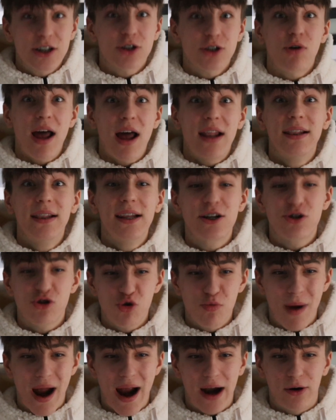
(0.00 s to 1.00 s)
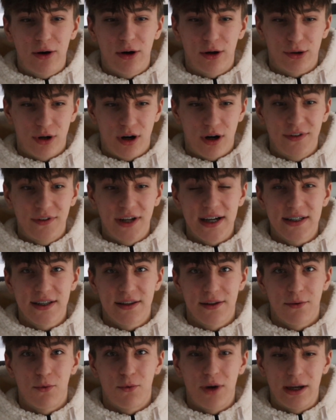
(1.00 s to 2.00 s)
literal paragraph next to
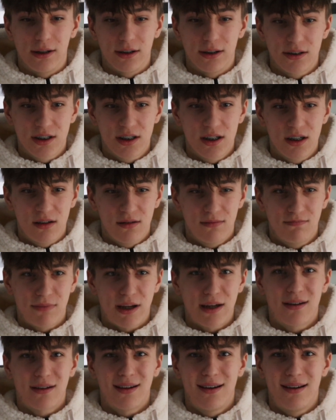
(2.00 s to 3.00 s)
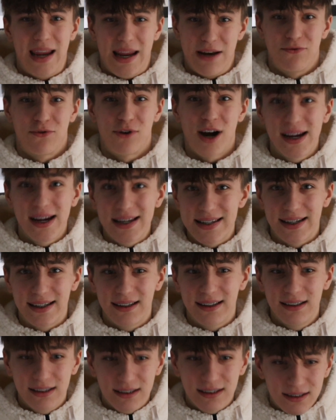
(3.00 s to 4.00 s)
the wheels, like in
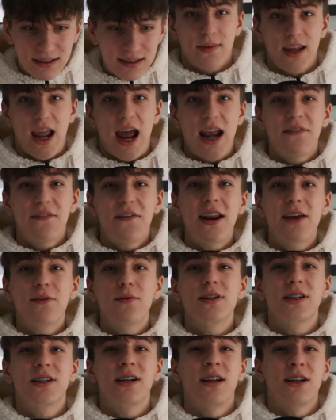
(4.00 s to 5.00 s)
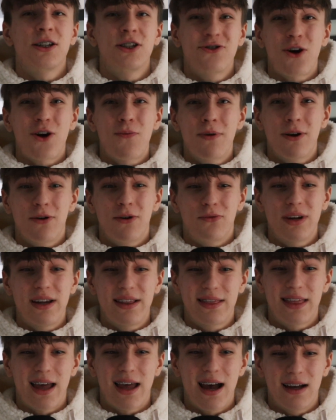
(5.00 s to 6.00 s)
writing. And if anyone's gonna stop and
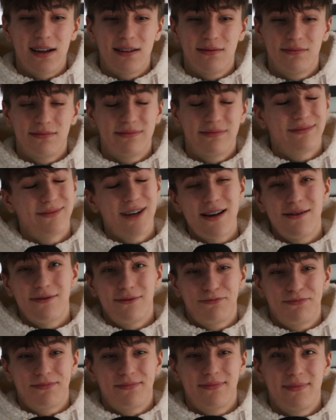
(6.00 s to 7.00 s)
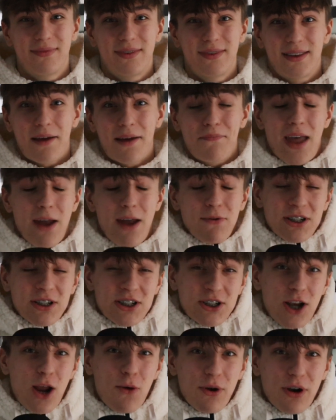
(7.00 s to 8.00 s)
read that, well, they were
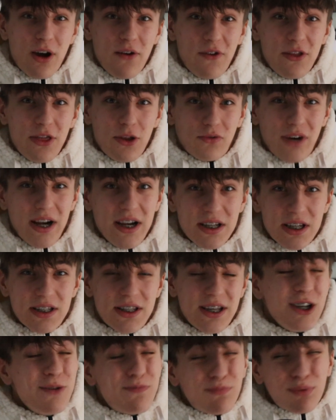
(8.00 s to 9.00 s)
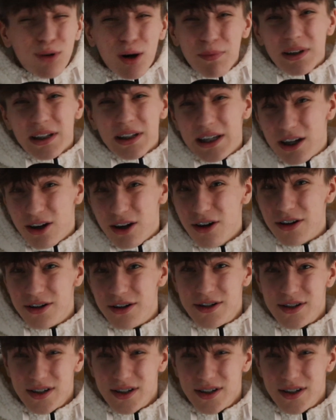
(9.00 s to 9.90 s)
slow enough in the races that you probably could